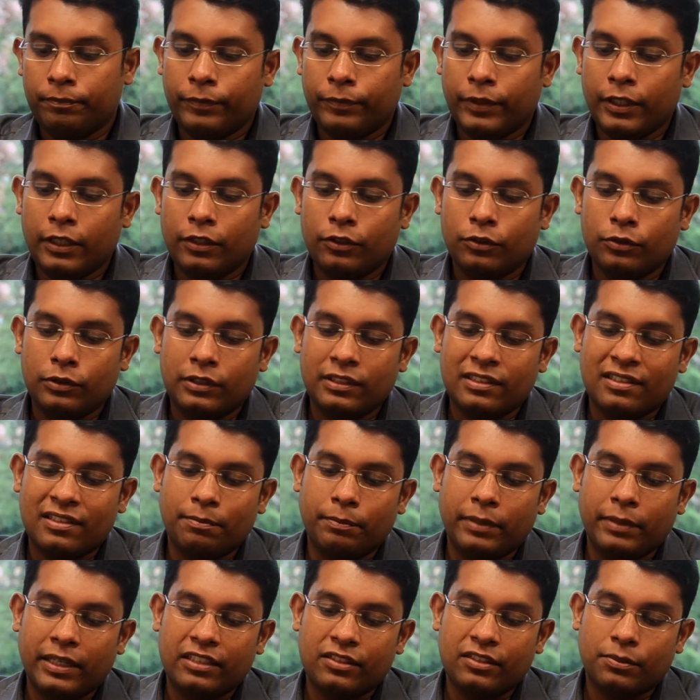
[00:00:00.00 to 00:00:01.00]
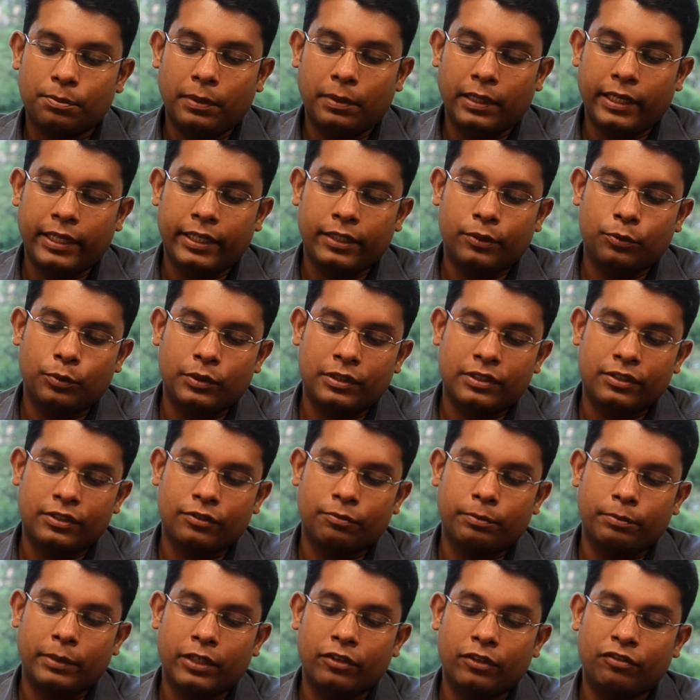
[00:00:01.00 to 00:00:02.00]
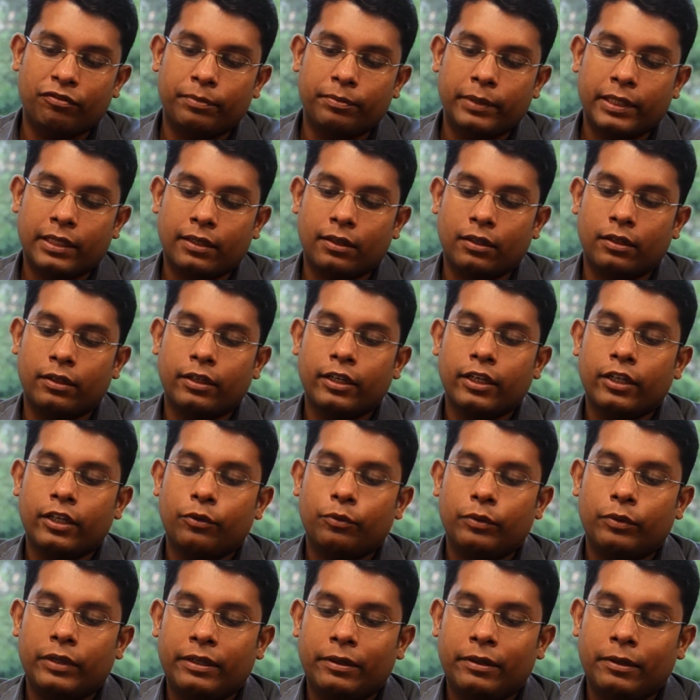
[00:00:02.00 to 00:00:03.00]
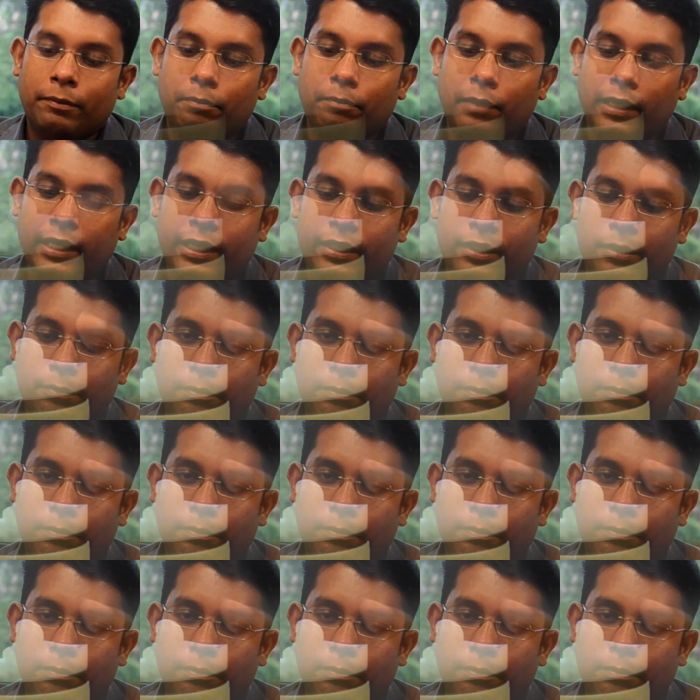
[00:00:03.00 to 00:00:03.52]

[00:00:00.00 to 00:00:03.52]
into this base plate, which is made of metal, we implant a